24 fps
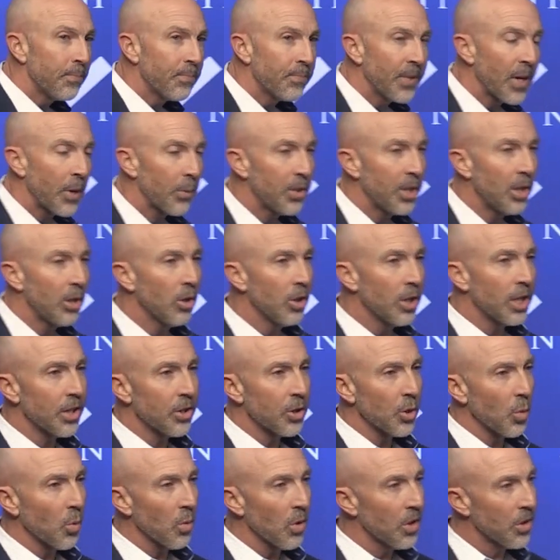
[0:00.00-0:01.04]
Now when you look at
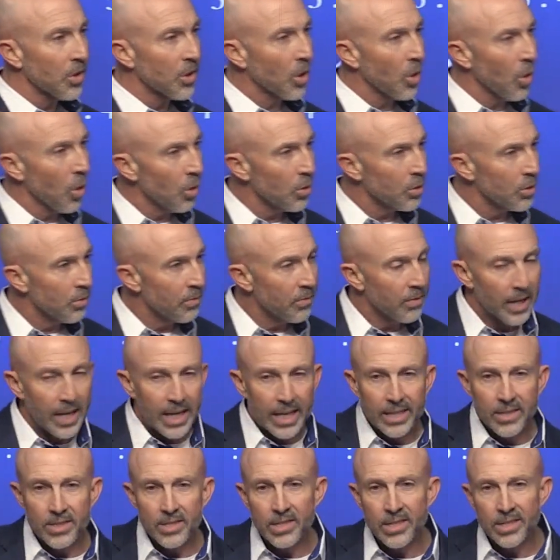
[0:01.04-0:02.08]
the word
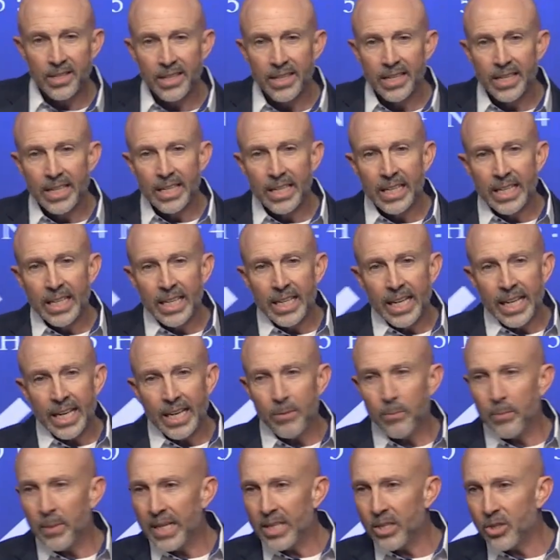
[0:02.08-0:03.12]
cultivate
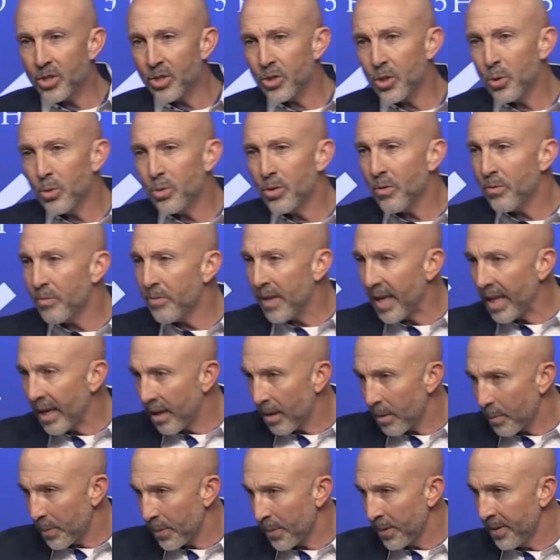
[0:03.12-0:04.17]
it means to
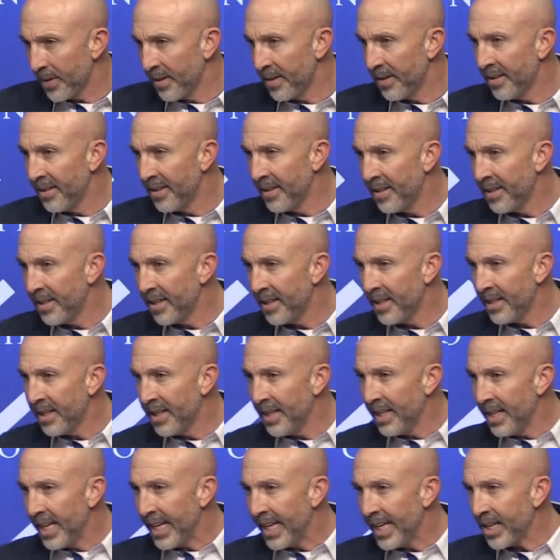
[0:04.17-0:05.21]
develop.
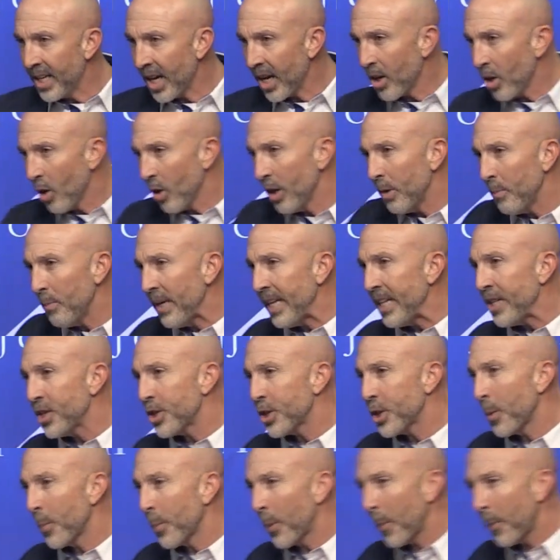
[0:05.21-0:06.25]
It not only means
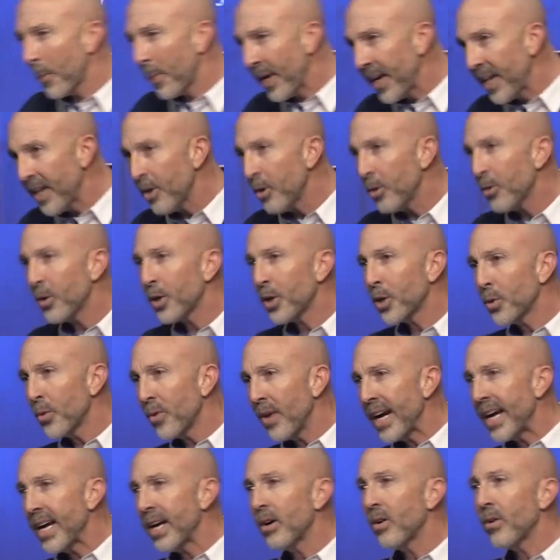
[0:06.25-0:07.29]
to prepare the
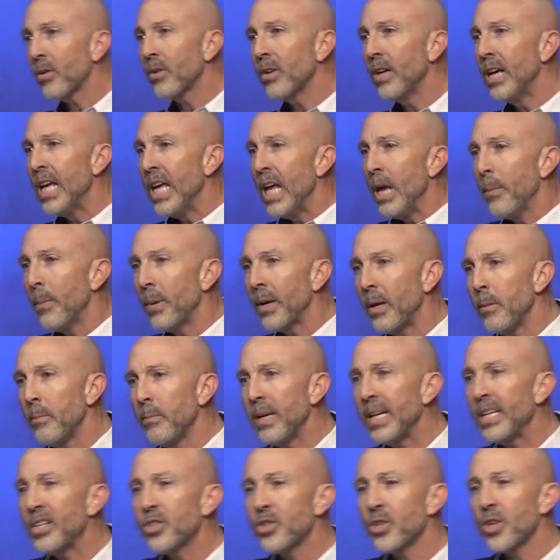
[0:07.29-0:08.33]
ground, but it
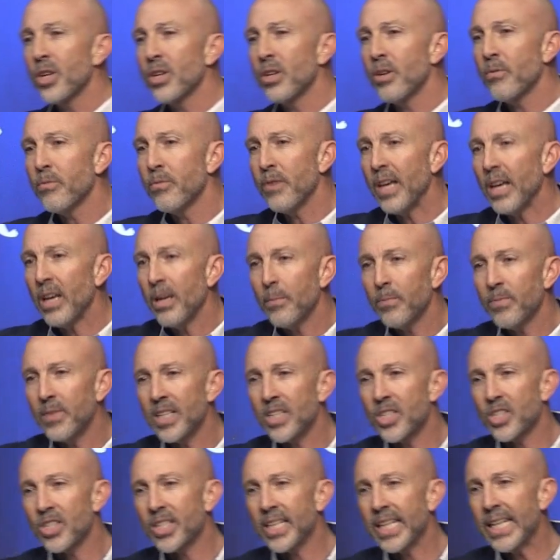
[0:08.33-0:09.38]
means to develop the
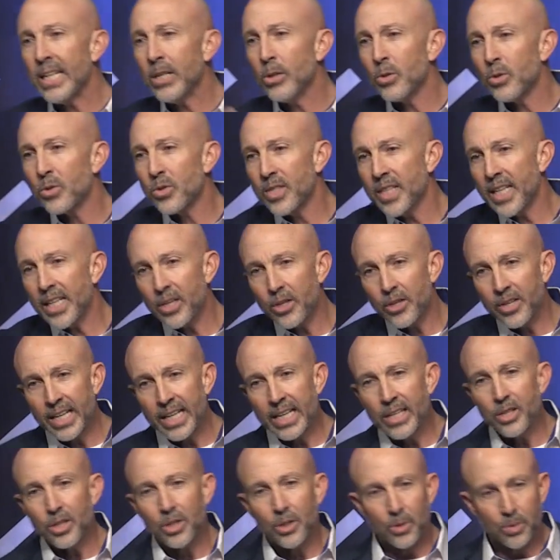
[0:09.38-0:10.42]
skills that are
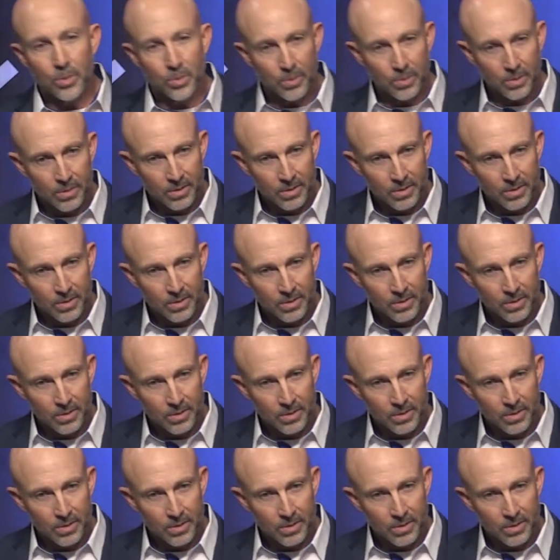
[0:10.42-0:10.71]
in you,